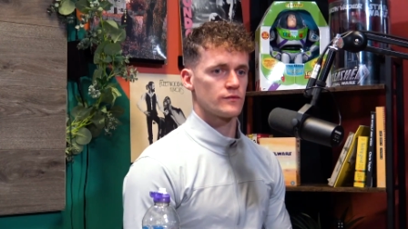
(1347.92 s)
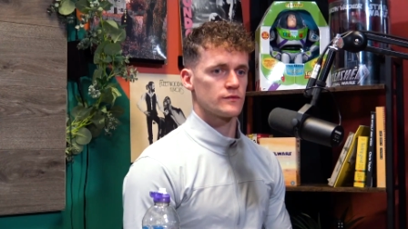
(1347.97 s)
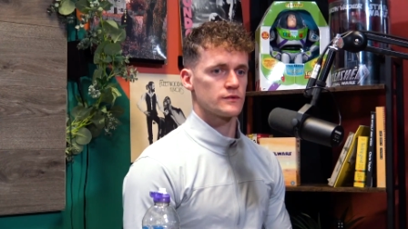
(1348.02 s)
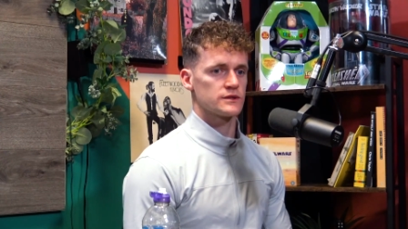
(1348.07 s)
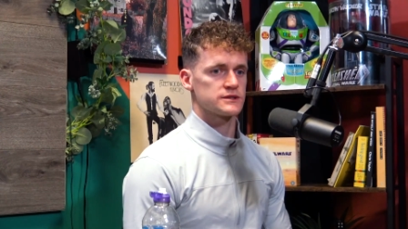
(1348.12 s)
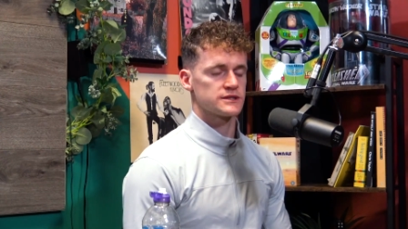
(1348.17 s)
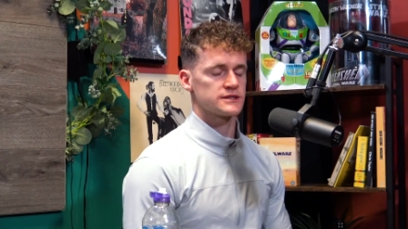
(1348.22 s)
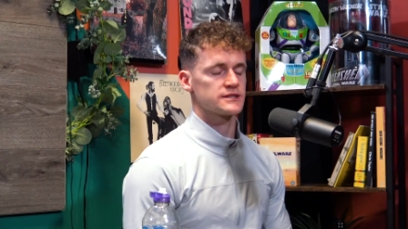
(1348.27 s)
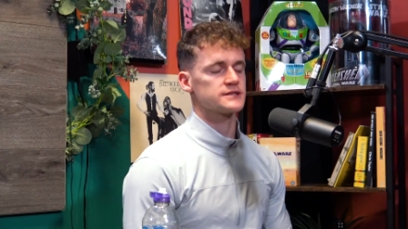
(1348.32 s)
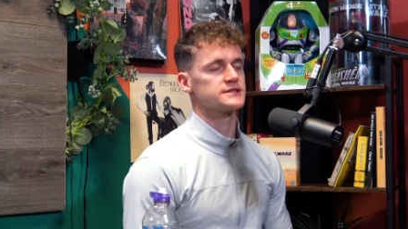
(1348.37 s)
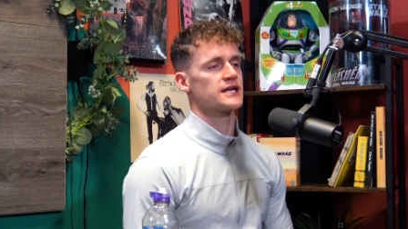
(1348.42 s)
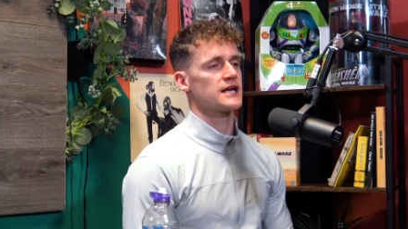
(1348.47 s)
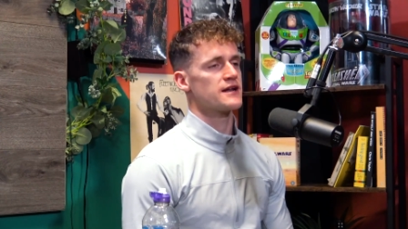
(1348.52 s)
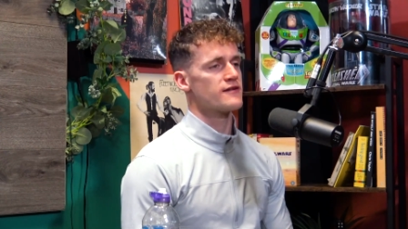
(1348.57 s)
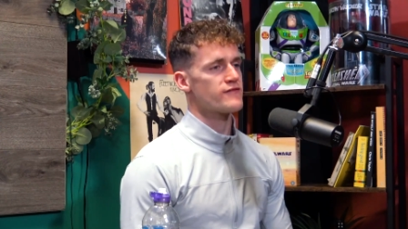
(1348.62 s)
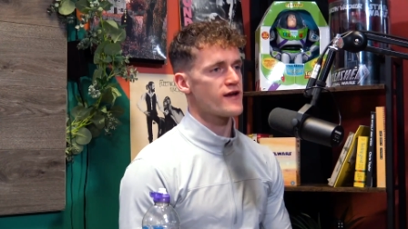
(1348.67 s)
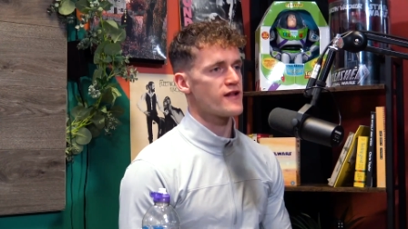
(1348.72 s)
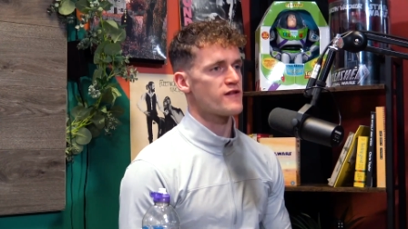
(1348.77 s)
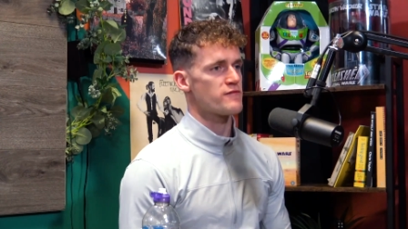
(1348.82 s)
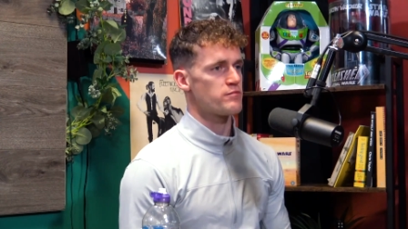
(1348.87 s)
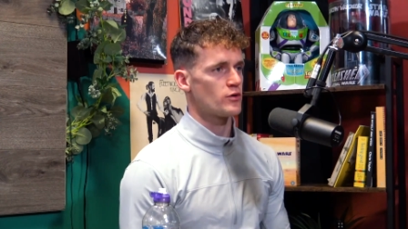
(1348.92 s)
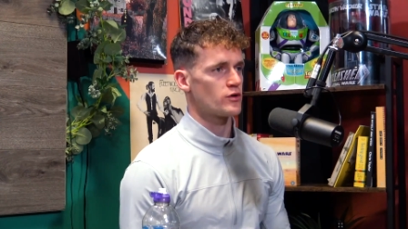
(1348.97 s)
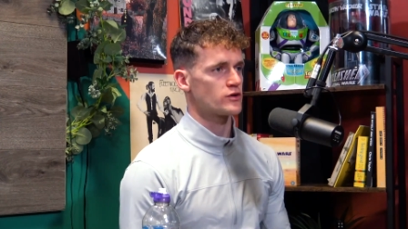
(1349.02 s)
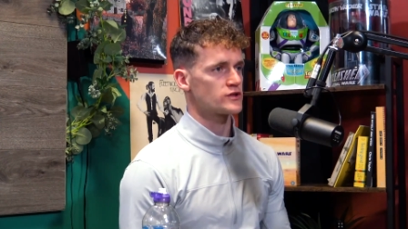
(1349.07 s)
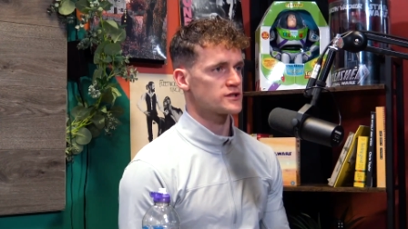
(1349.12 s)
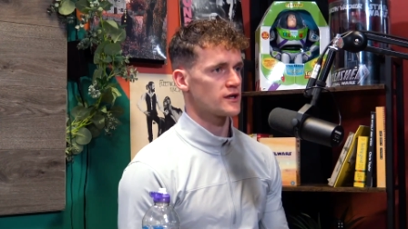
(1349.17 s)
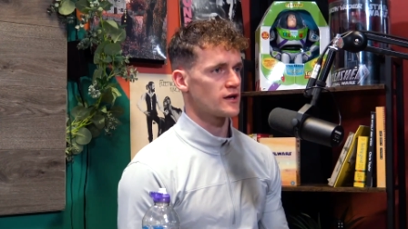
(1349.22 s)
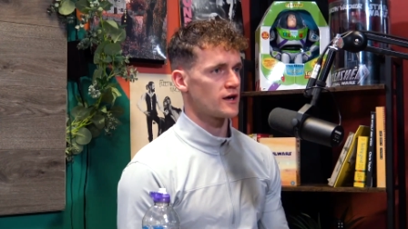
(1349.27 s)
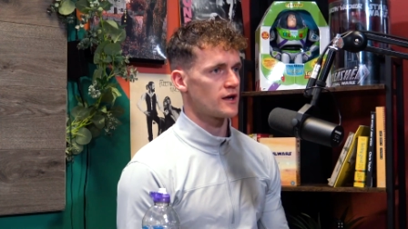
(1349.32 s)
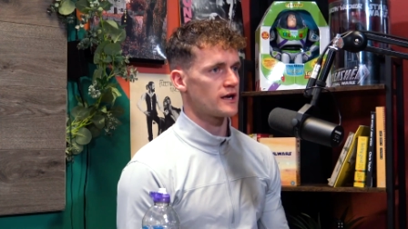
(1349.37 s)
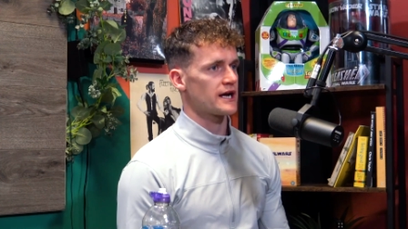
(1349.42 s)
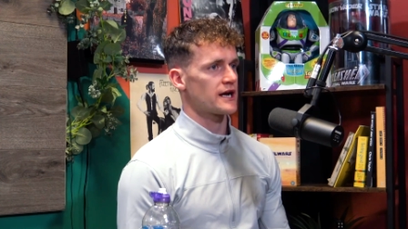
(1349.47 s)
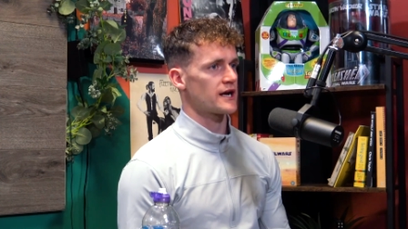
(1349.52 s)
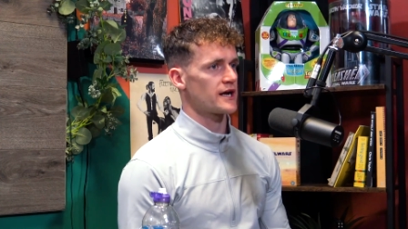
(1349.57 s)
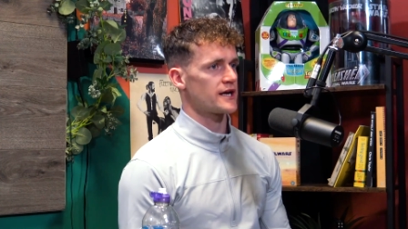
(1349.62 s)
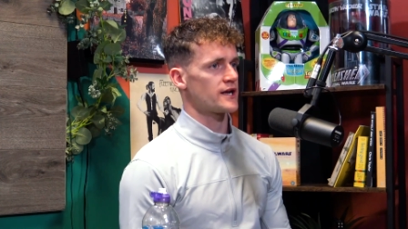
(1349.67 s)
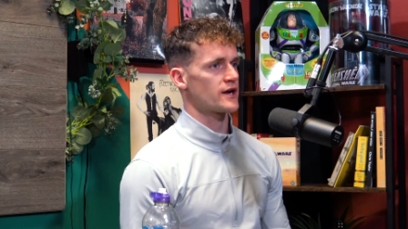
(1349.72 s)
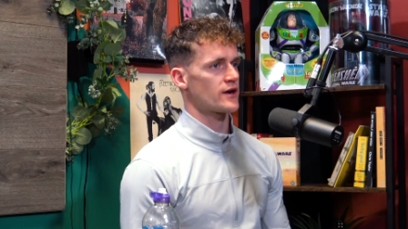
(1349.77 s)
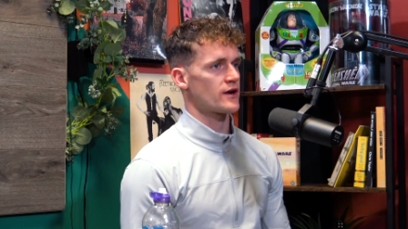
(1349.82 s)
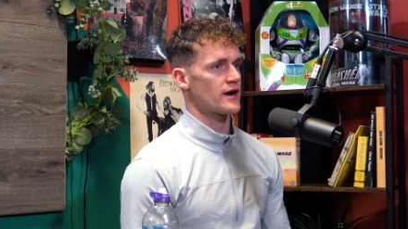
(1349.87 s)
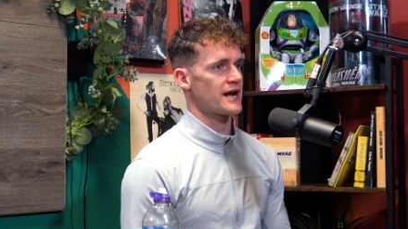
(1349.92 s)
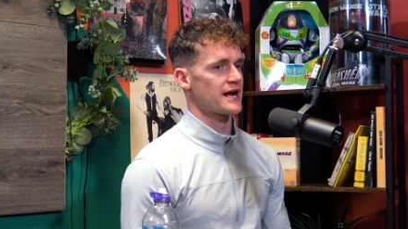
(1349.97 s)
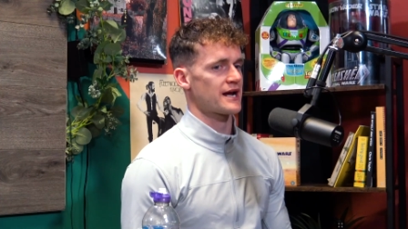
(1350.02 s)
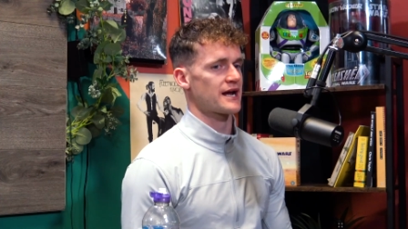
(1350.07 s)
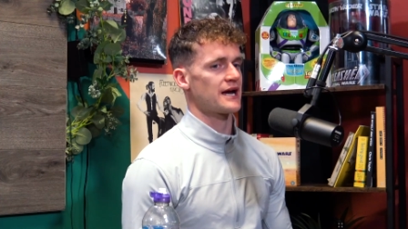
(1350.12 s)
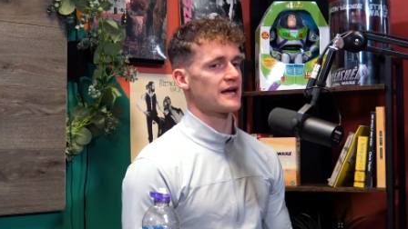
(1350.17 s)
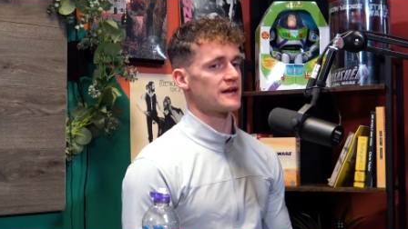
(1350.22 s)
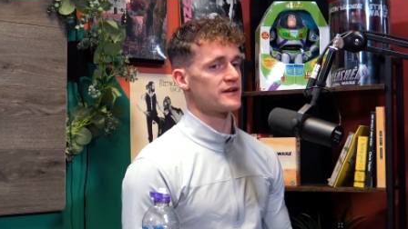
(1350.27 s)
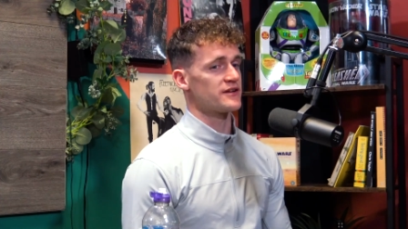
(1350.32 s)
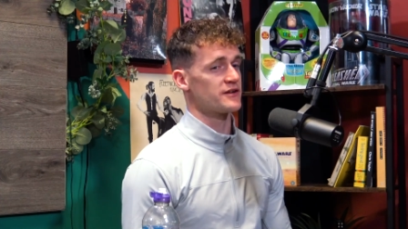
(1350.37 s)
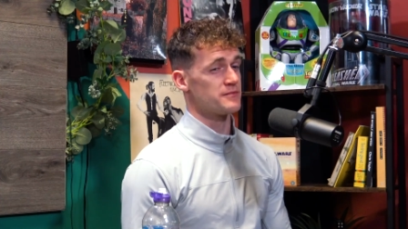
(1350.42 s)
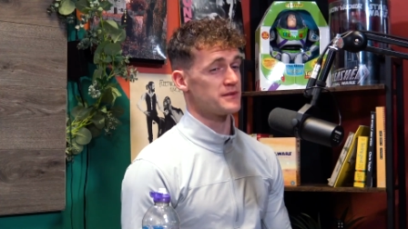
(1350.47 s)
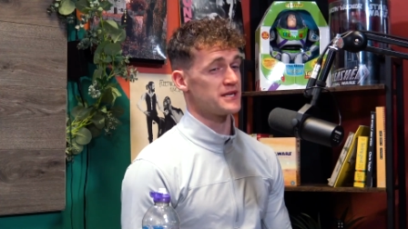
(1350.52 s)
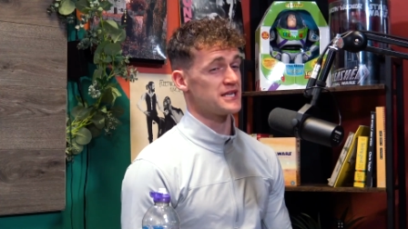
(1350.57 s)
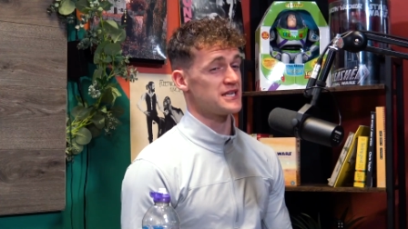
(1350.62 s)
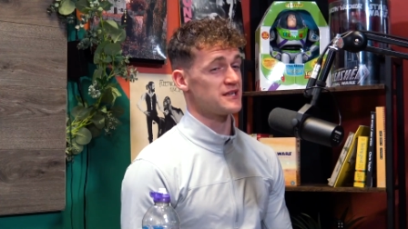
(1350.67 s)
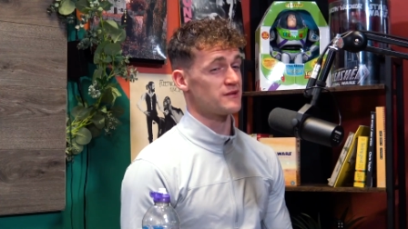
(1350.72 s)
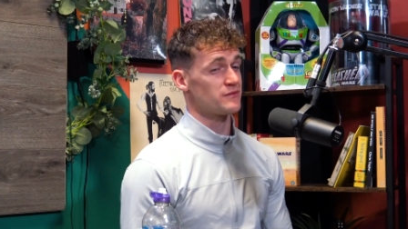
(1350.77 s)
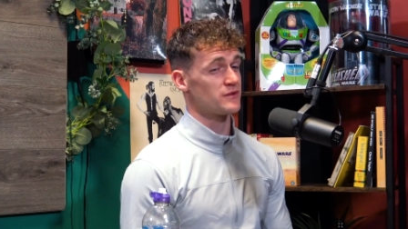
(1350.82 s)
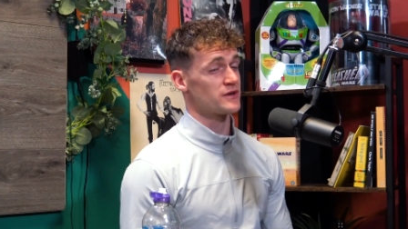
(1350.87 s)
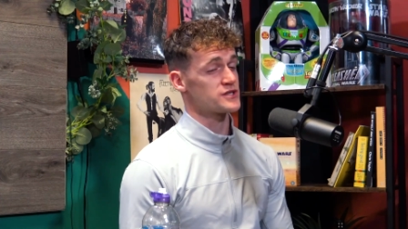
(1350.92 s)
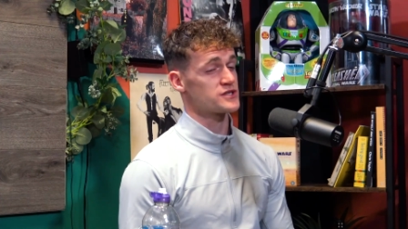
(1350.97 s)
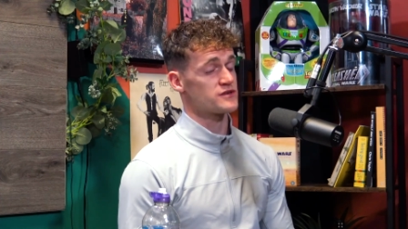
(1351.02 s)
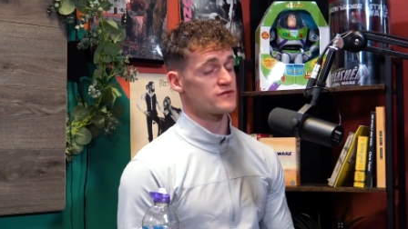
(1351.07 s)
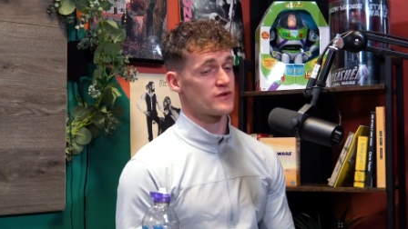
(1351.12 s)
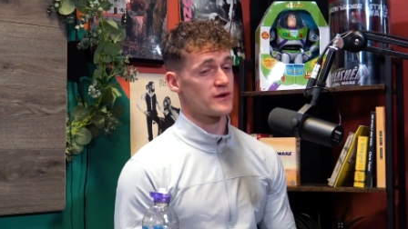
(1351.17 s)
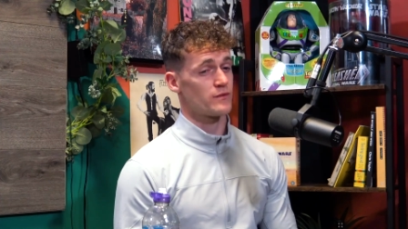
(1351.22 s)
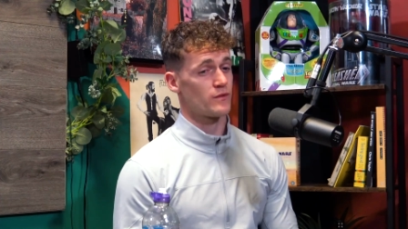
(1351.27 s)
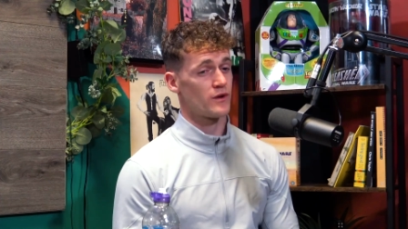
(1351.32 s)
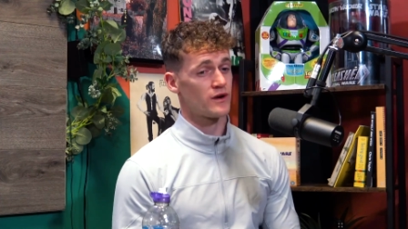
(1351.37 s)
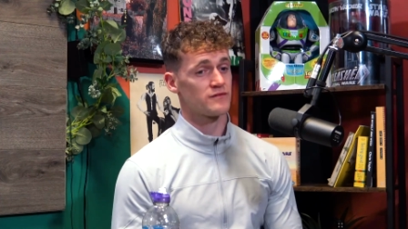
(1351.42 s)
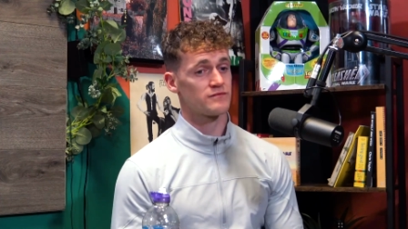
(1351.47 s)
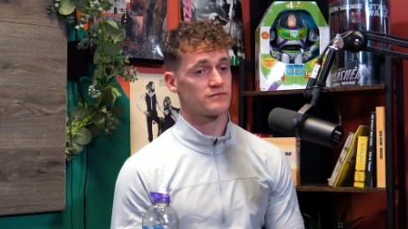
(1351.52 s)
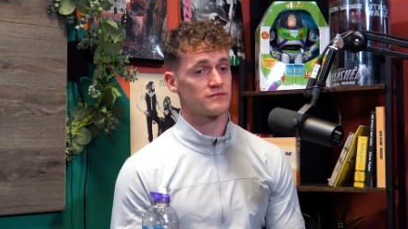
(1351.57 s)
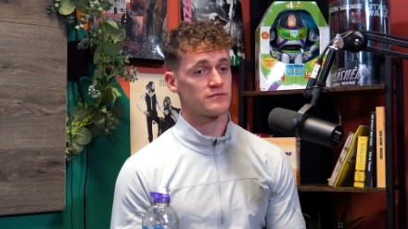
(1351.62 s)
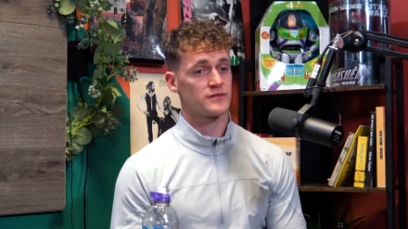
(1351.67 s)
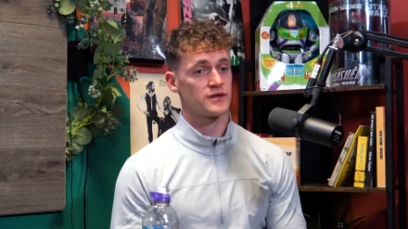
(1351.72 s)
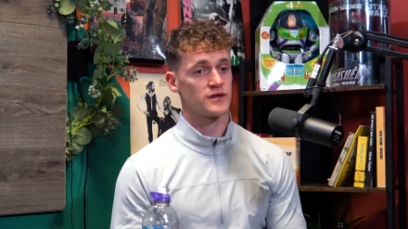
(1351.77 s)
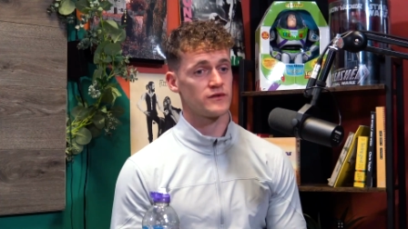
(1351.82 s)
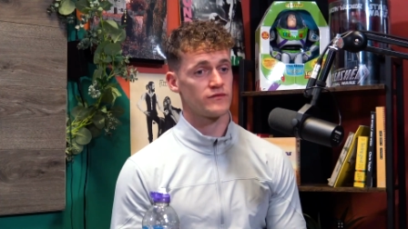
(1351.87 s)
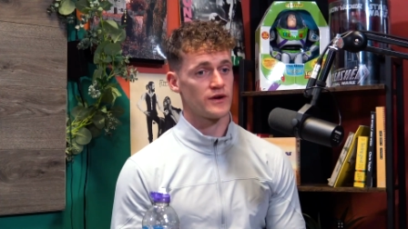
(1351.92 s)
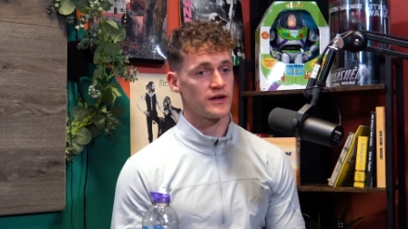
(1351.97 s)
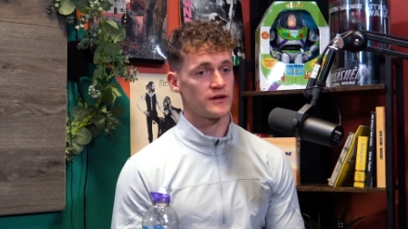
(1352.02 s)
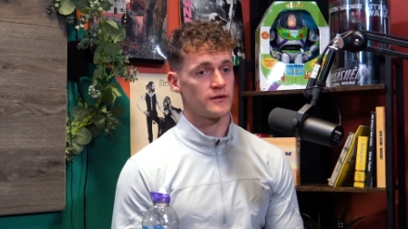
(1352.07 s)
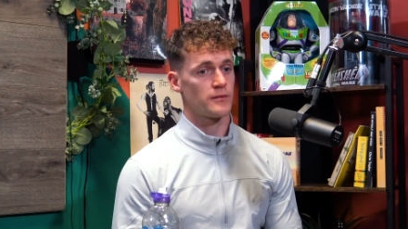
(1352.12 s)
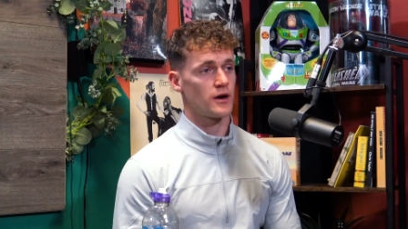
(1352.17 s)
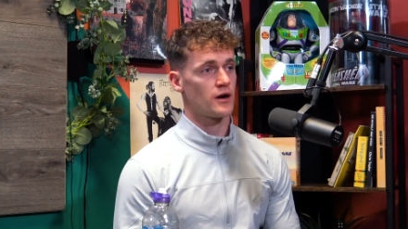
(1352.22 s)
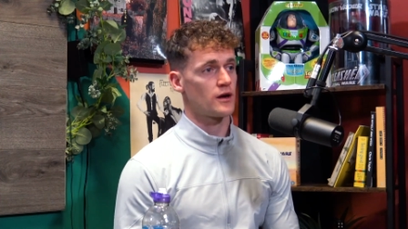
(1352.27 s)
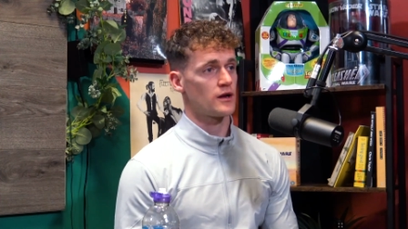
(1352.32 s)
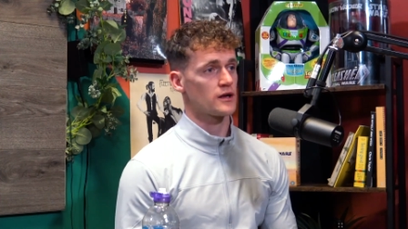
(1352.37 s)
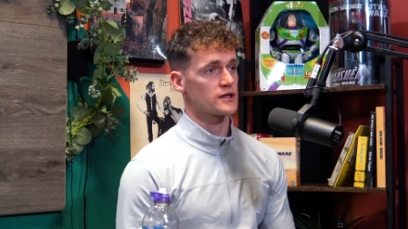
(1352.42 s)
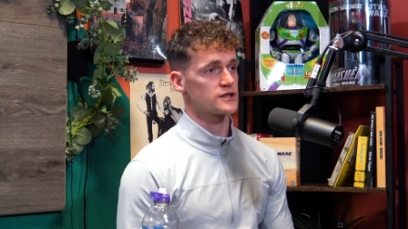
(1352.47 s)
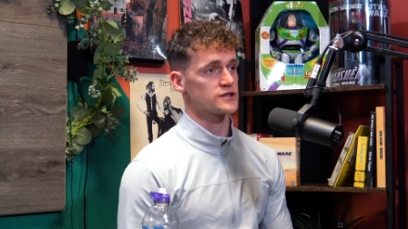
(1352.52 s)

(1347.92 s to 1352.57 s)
self help books and all mm. that kind of crack. And to me, once you've read one of them, you've read them all.